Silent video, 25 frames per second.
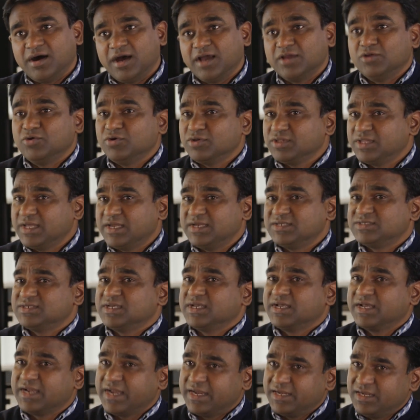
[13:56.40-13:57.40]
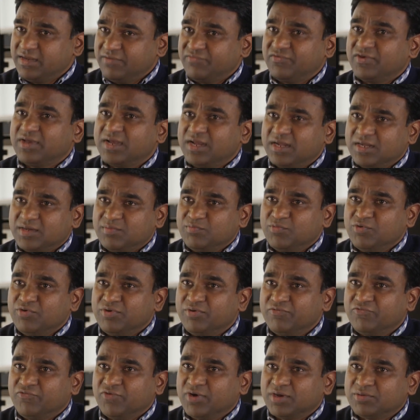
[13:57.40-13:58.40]
I know there is a great difficulty
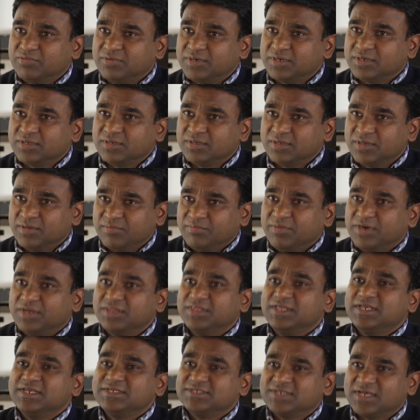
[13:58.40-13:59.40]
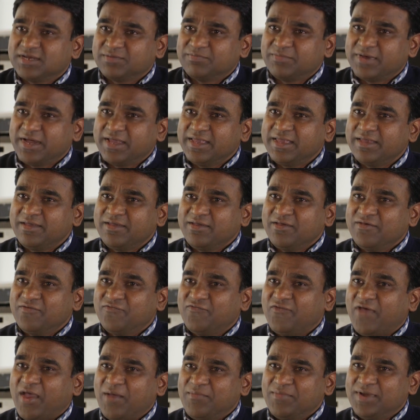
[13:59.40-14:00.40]
moving forward, but these are my
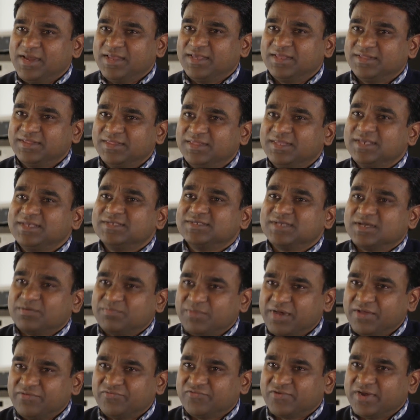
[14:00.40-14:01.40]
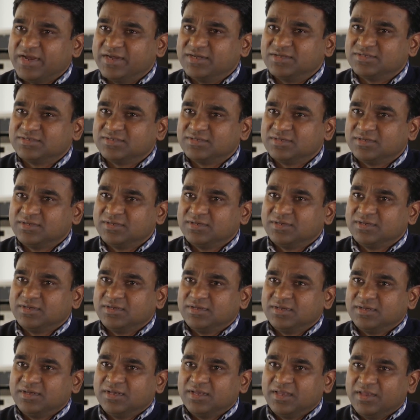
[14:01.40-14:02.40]
family, these are my friends.
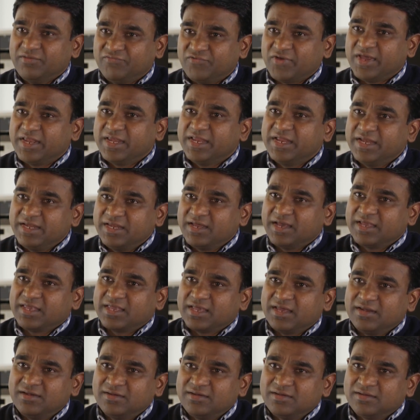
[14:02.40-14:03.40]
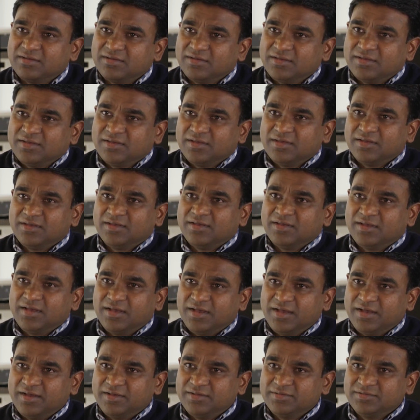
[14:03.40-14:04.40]
If I need, I can
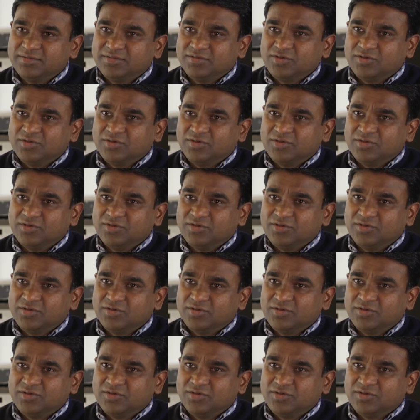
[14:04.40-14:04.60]
uh,